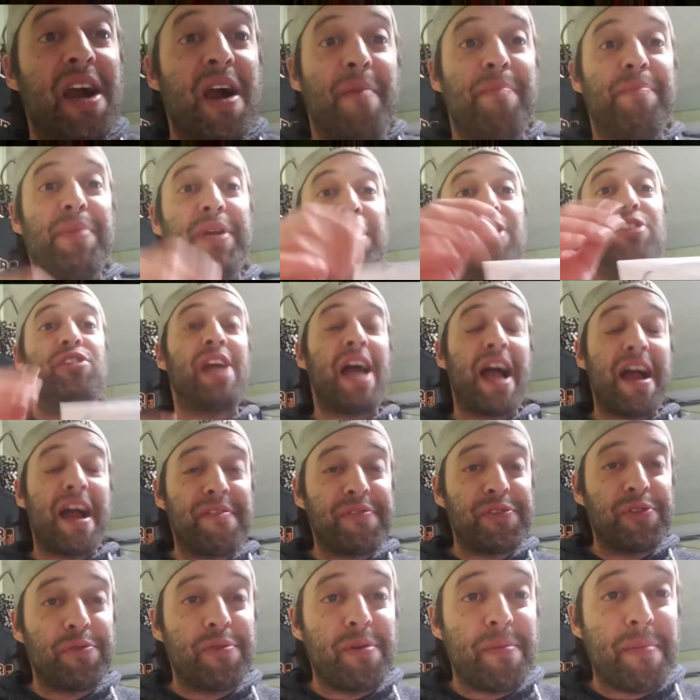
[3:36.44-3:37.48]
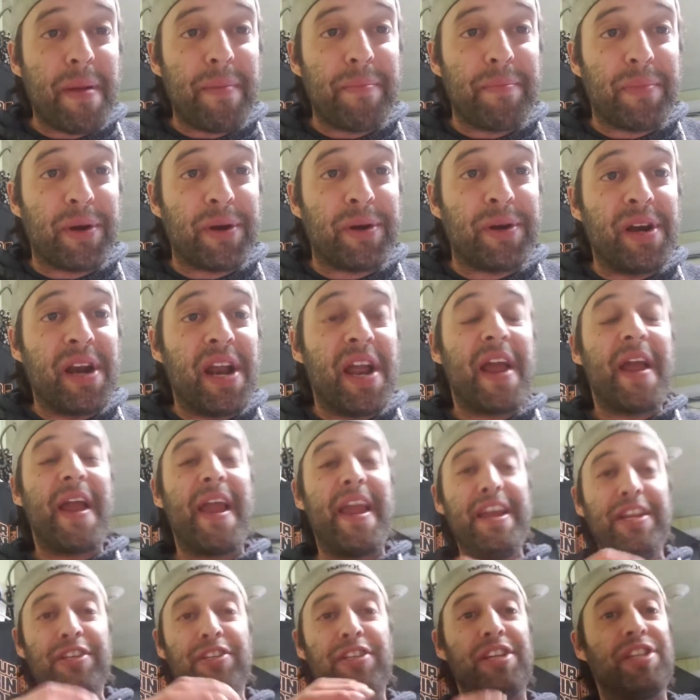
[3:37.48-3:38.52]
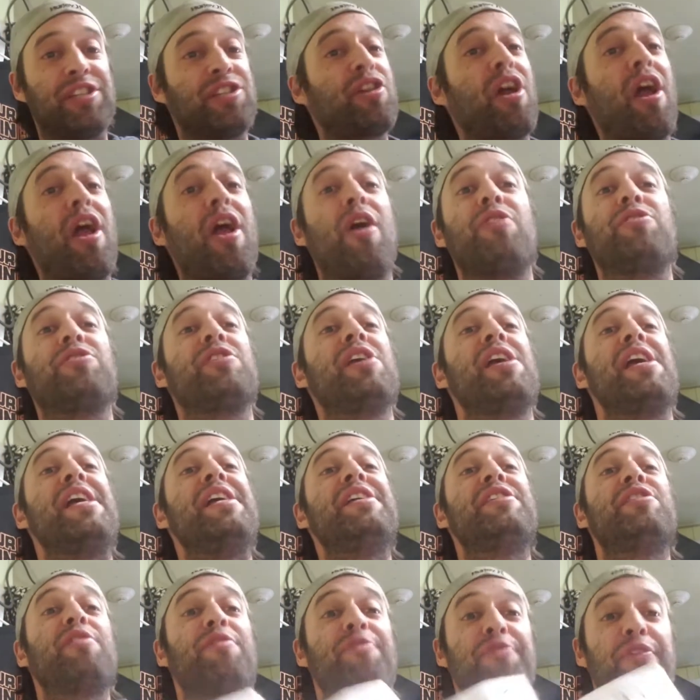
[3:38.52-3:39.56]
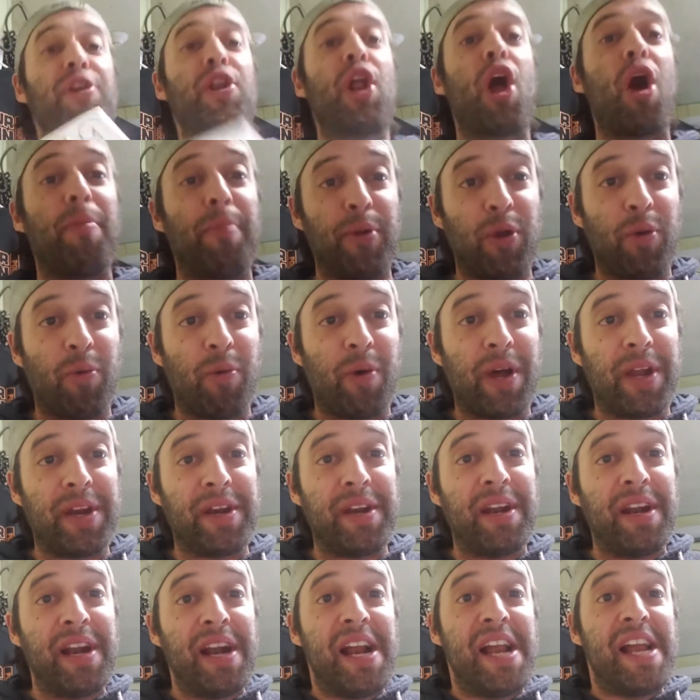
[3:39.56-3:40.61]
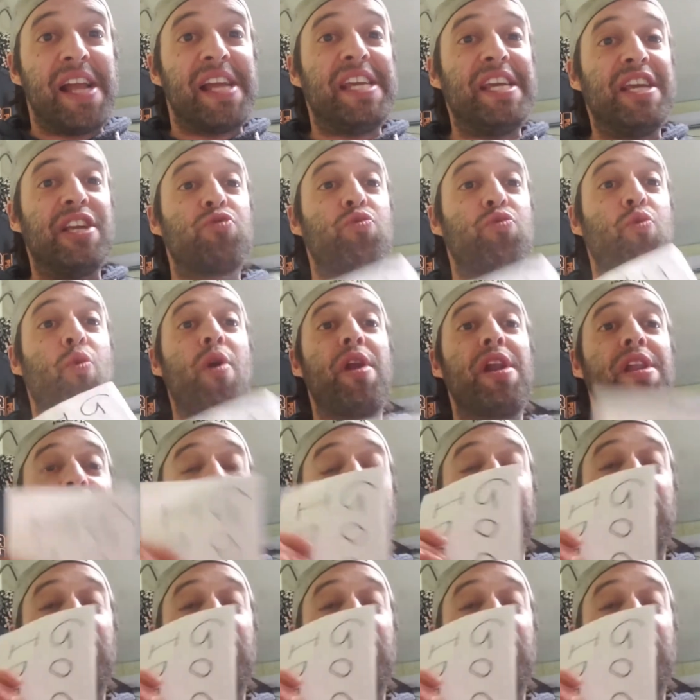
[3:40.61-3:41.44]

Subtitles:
because you have to remember, AJ Styles is the phenomenal one. He is one of the